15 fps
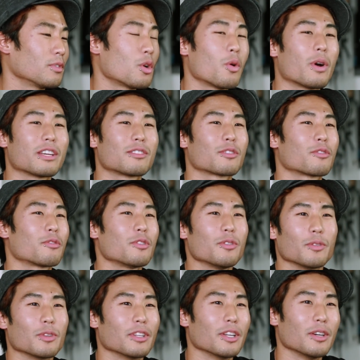Quest
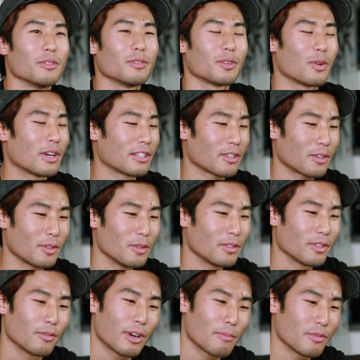Crew, you know, Quest Crew
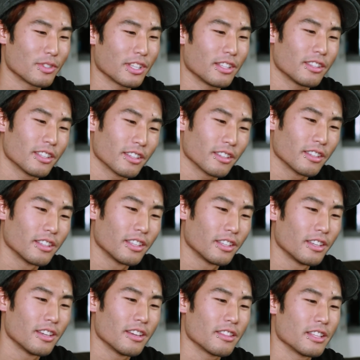to represent the,
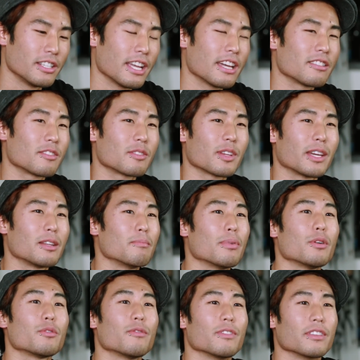the dancer side in
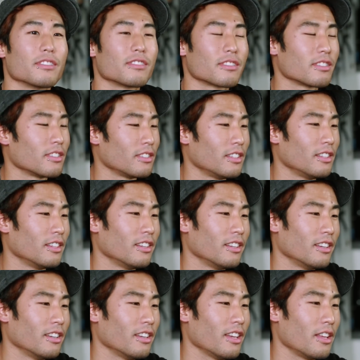both of us.
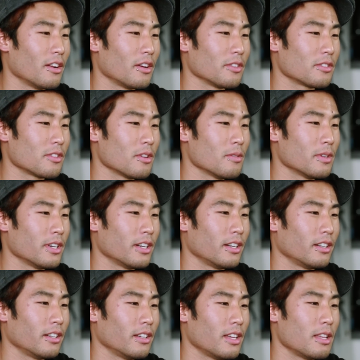And also, uh,
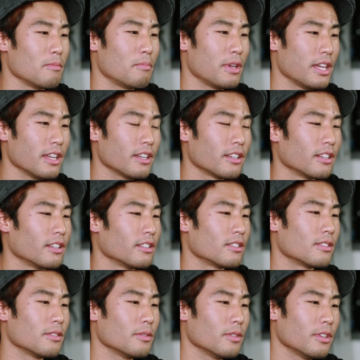and pink
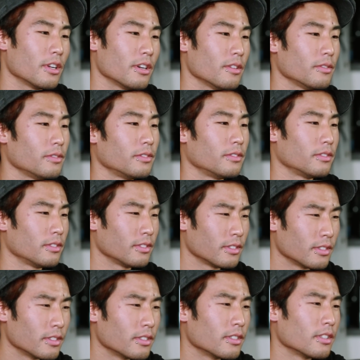to, you know,
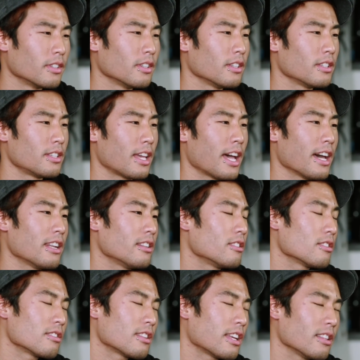to
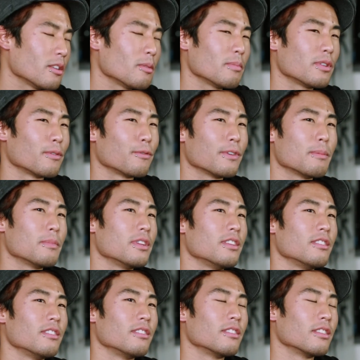add just that little bit of
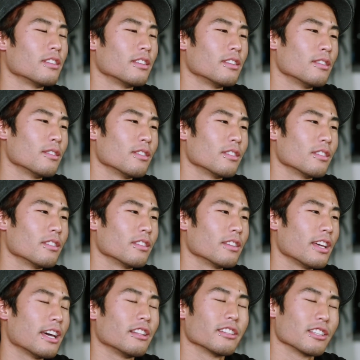feminine
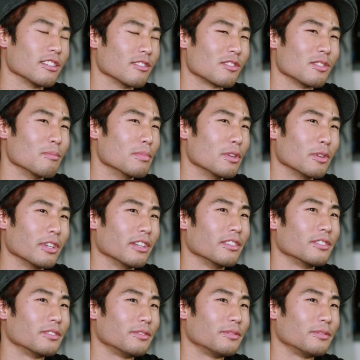elegance and beauty.